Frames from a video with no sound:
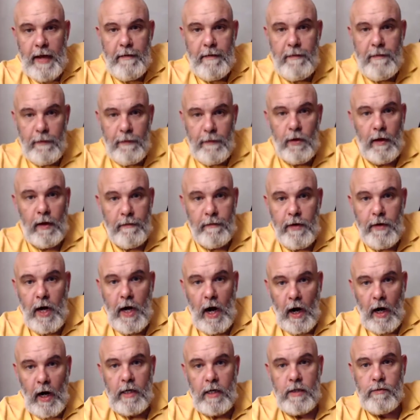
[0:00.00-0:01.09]
full of
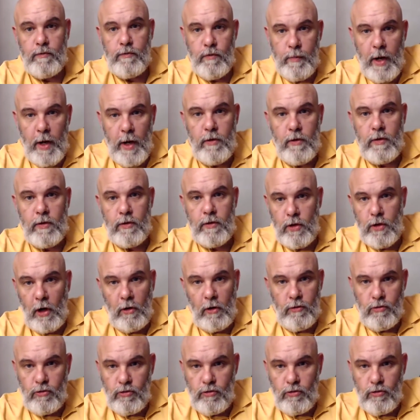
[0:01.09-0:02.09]
cars, remote controls.